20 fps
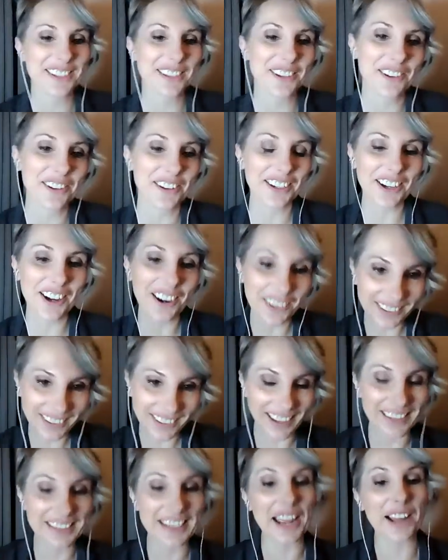so
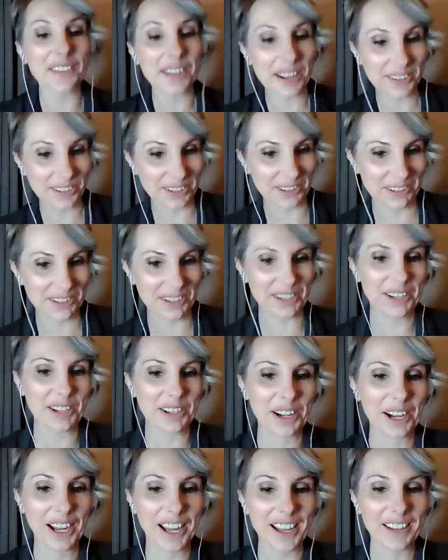Carla, now I'll go to
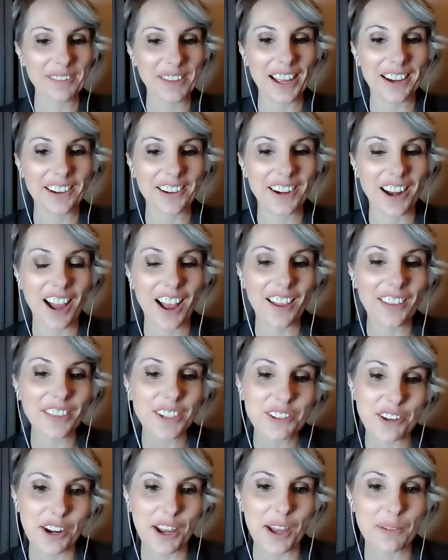you about on
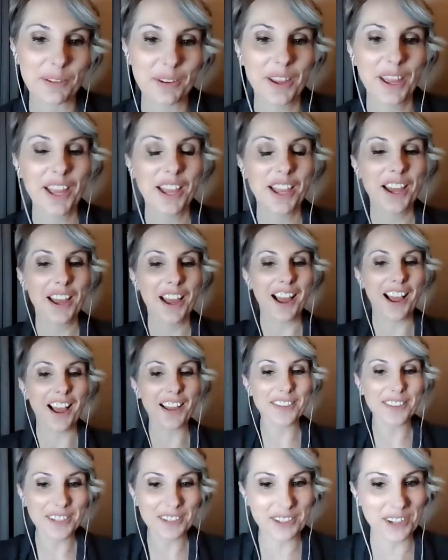the
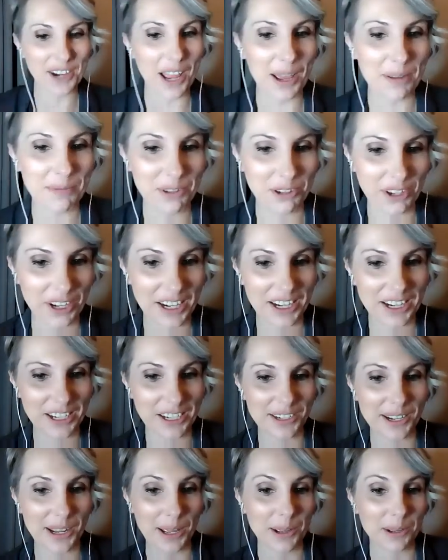job
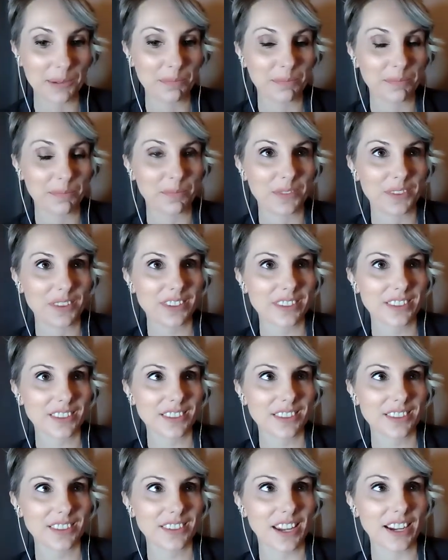trained
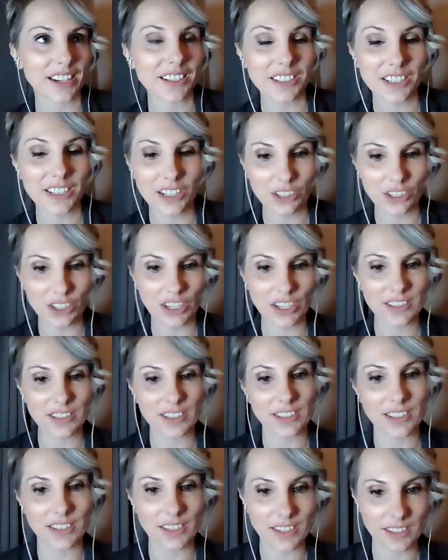technicians,
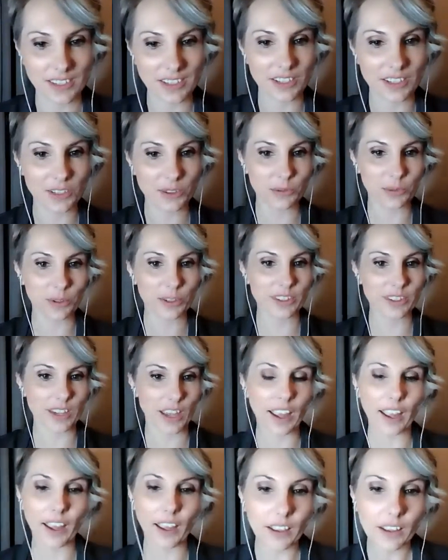assistants, we'll
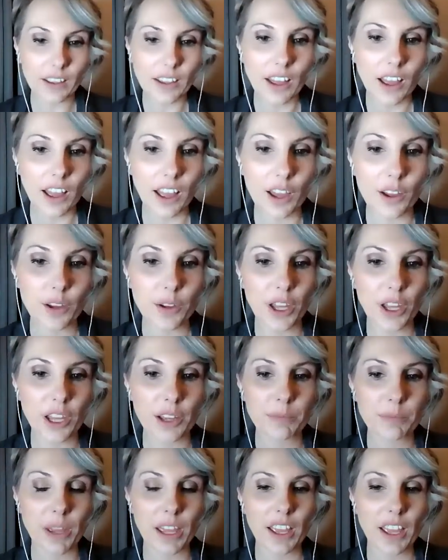say.
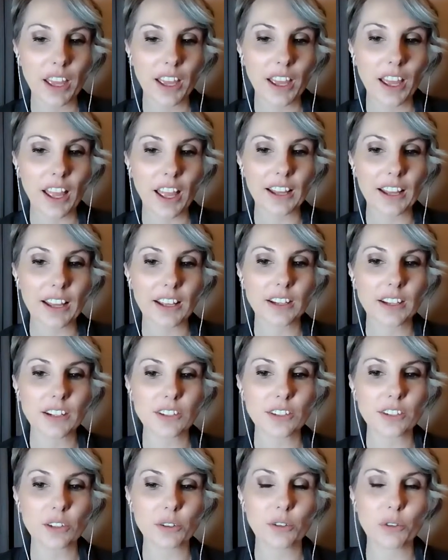And
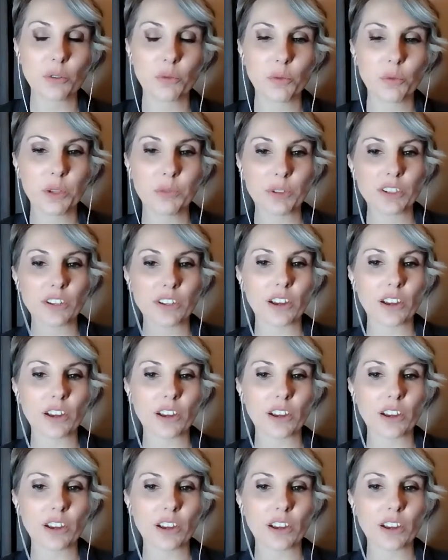so we